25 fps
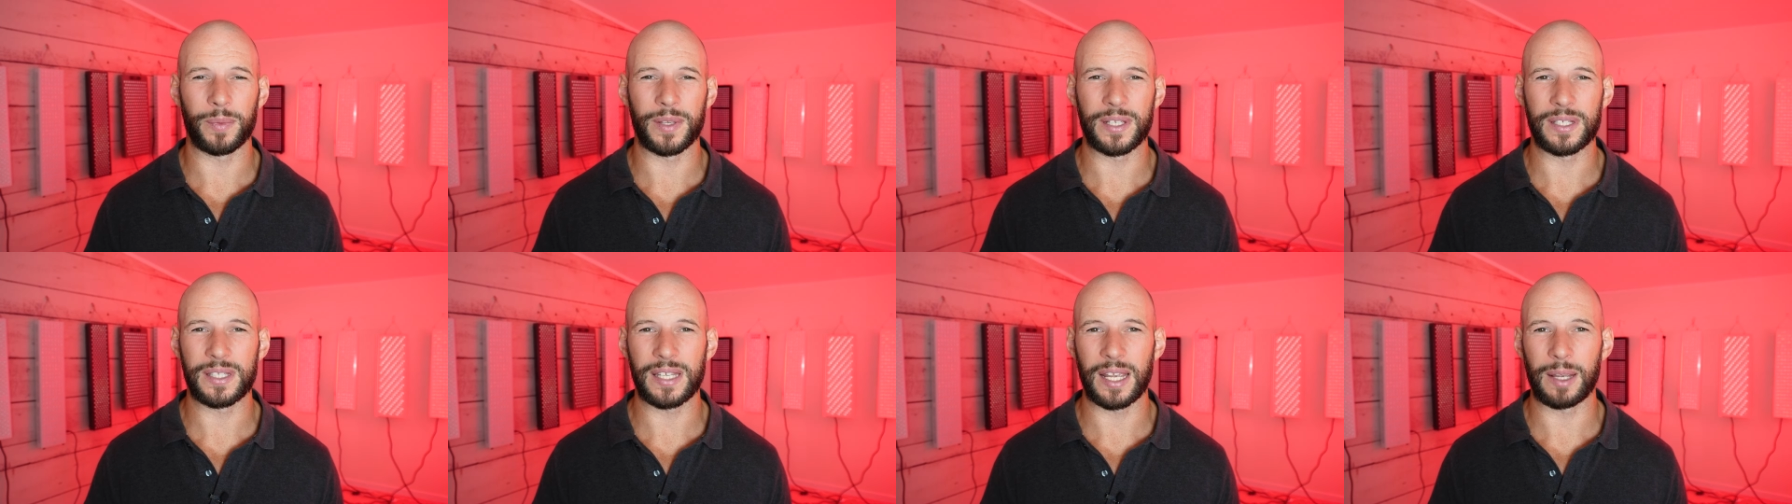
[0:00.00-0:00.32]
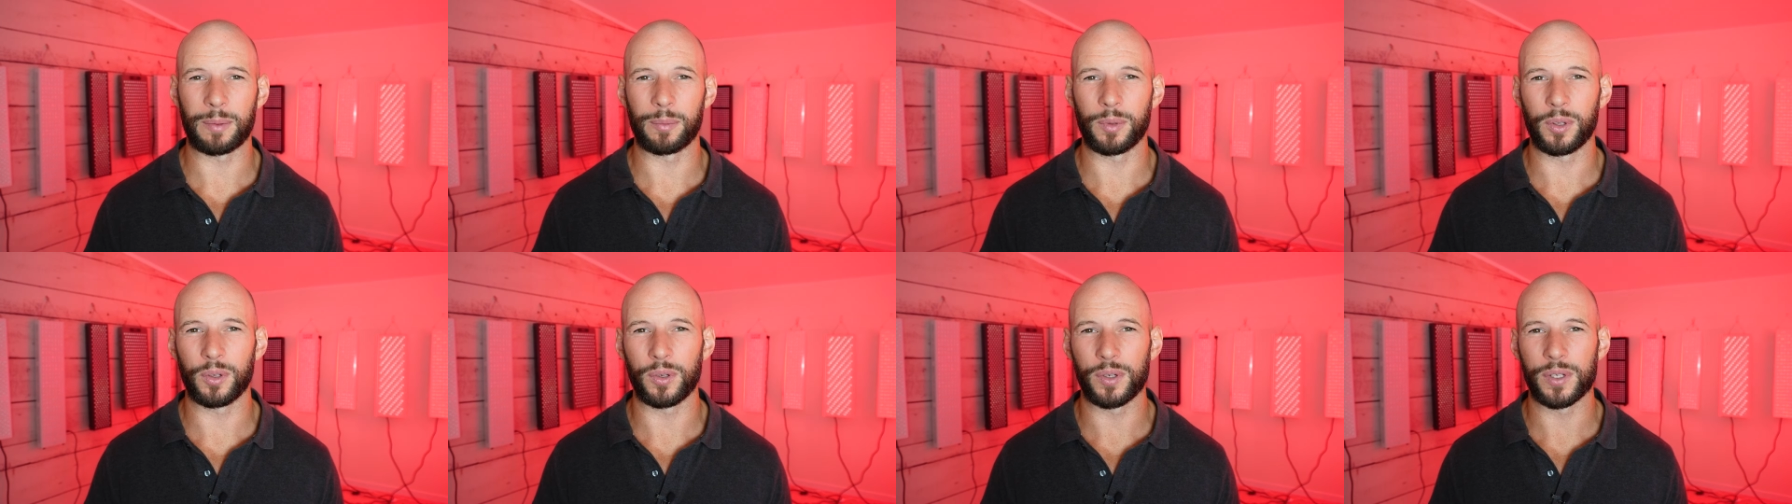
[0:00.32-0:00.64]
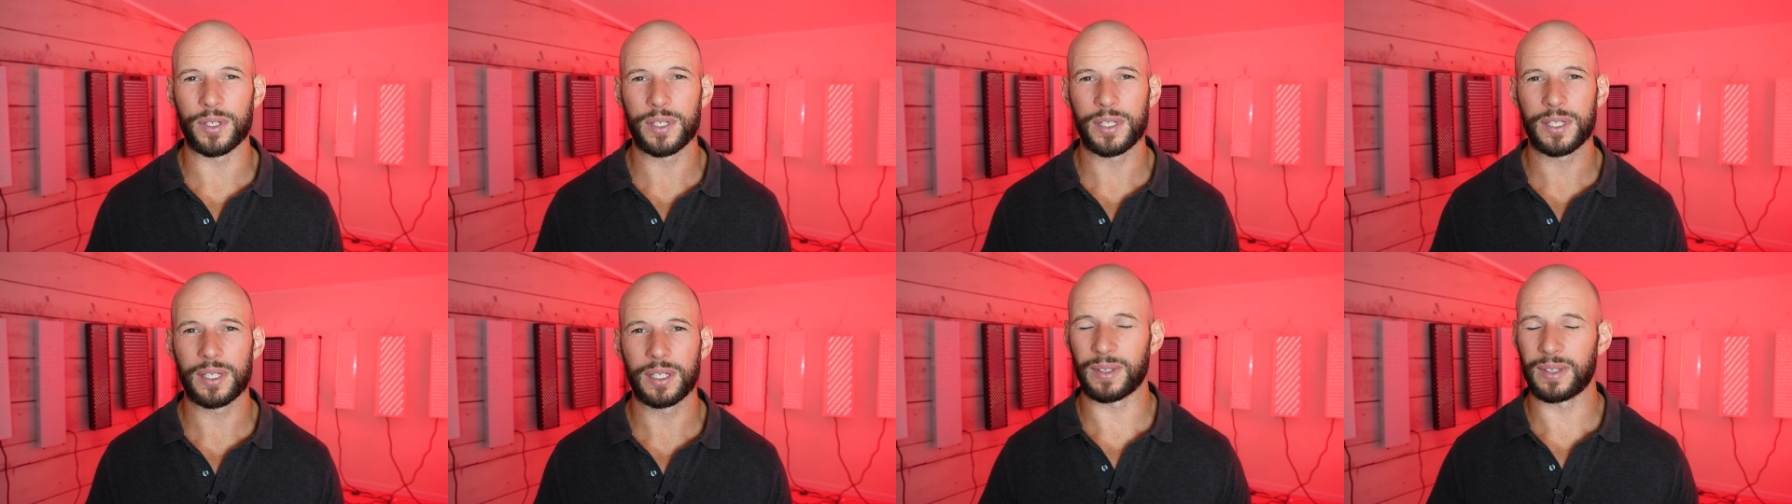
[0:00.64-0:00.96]
these same
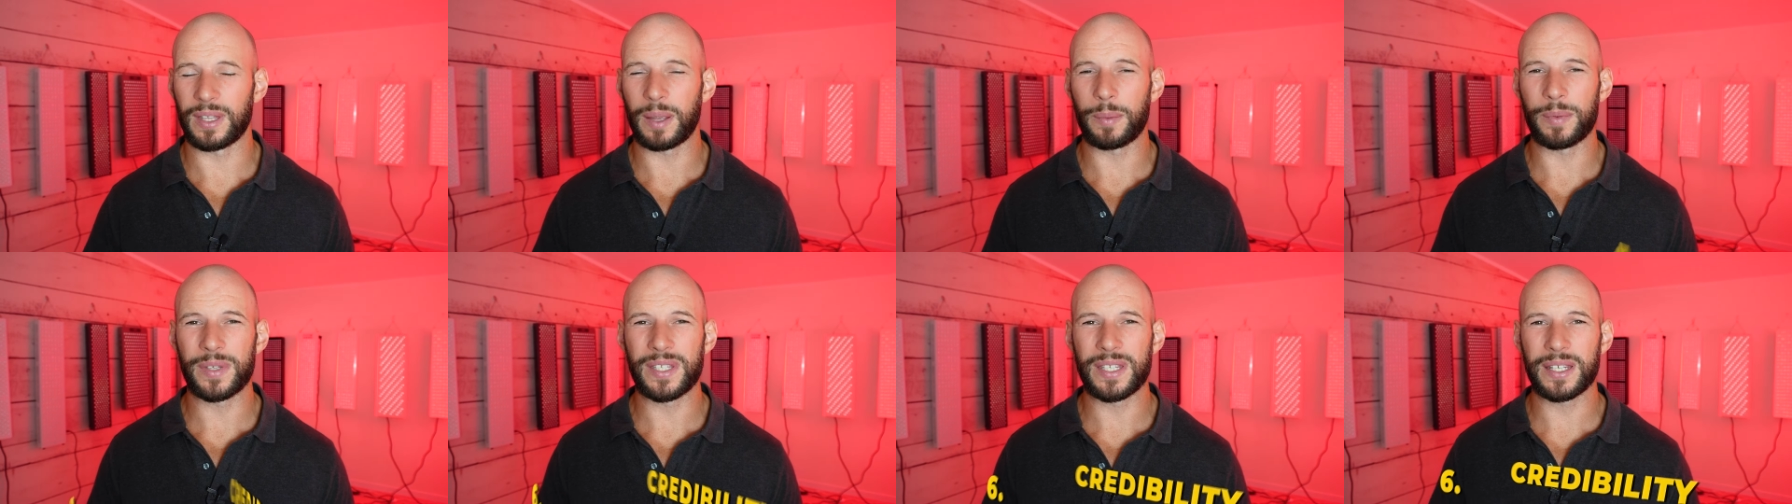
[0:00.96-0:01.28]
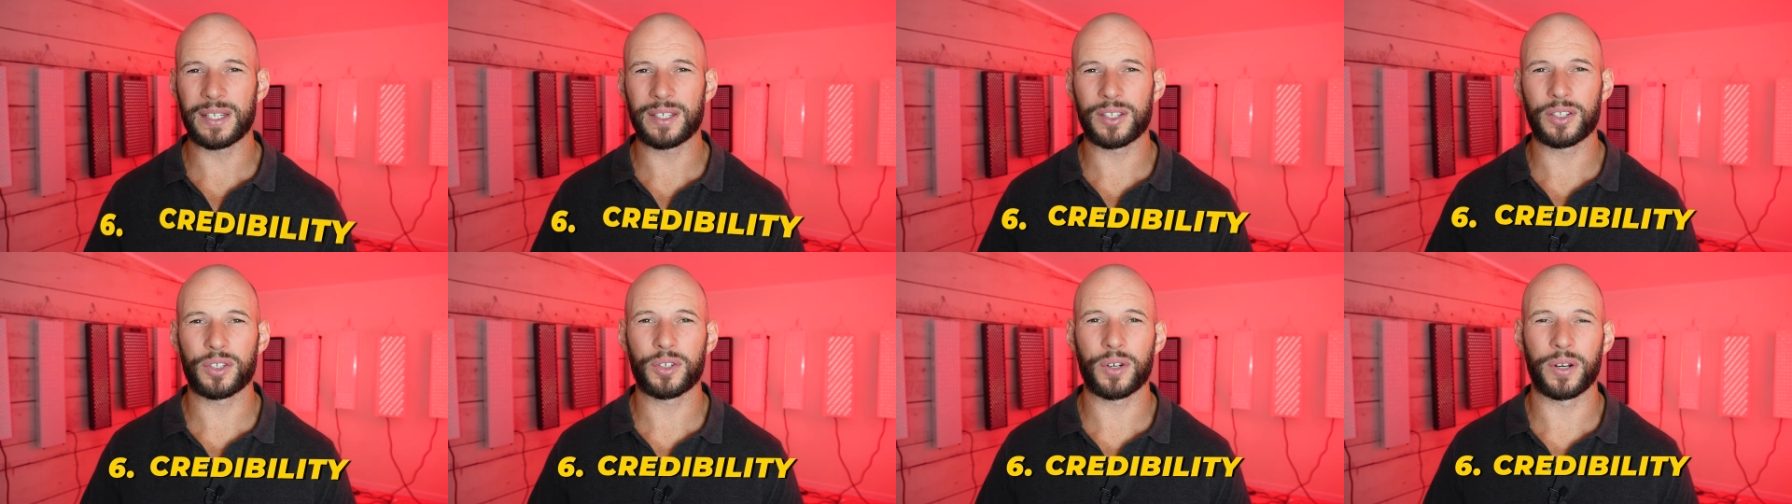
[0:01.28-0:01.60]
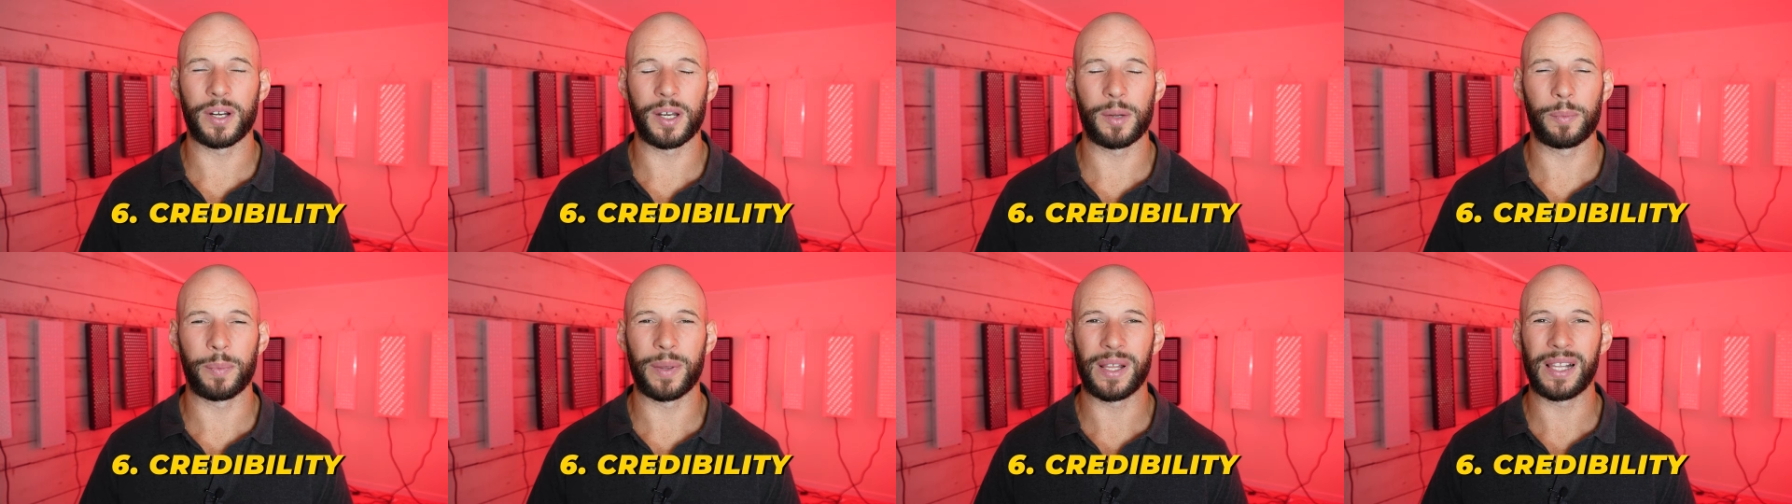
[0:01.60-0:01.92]
laws. Number six is
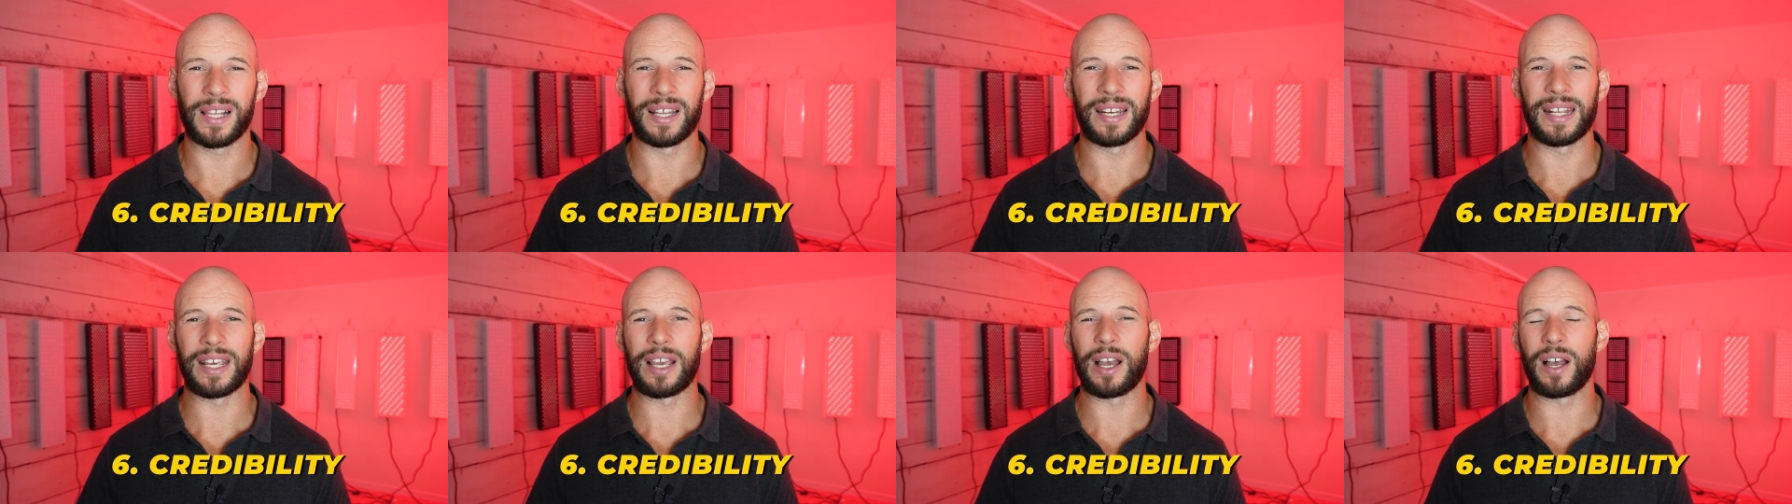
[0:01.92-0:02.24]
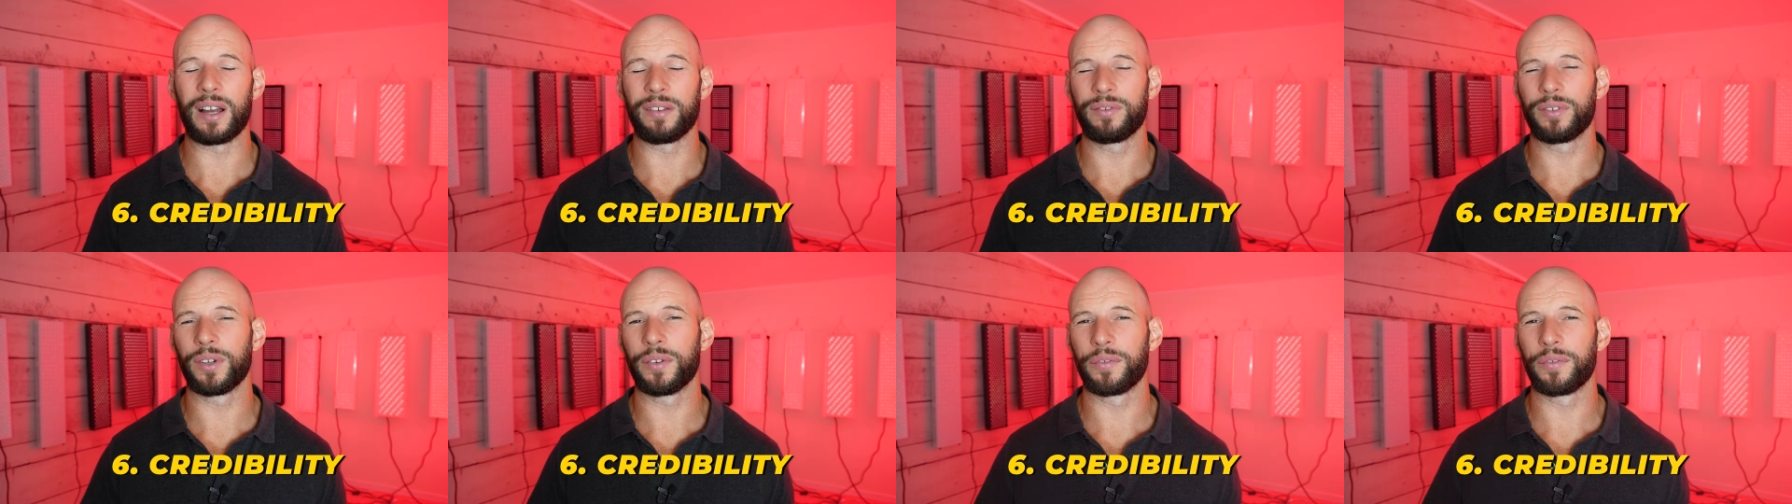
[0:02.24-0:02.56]
credibility. I've